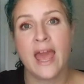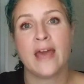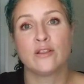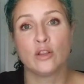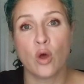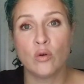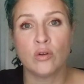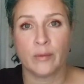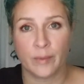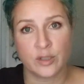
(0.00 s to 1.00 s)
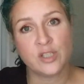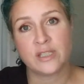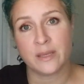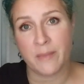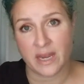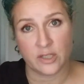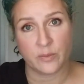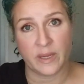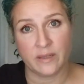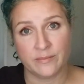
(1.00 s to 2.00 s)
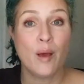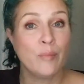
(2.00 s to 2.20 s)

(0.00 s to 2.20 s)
and local emergency management.